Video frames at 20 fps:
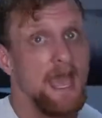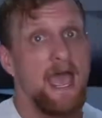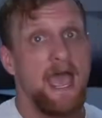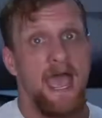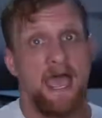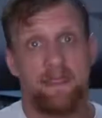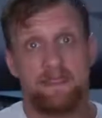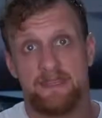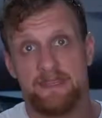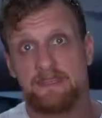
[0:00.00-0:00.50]

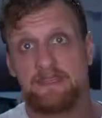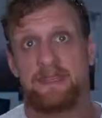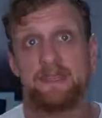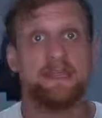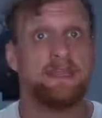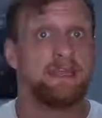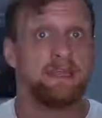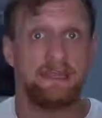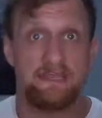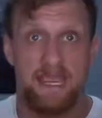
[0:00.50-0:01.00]
and then
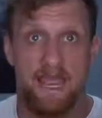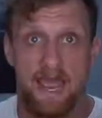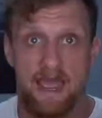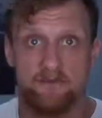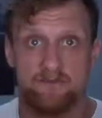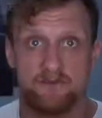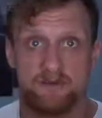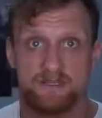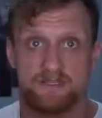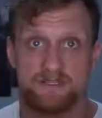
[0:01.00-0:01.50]
getting the
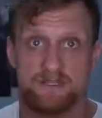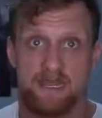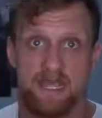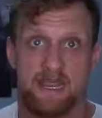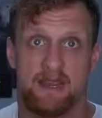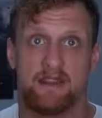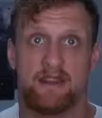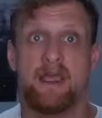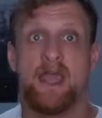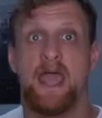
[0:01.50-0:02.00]
average
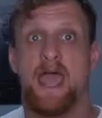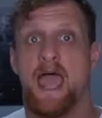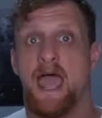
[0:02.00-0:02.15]
there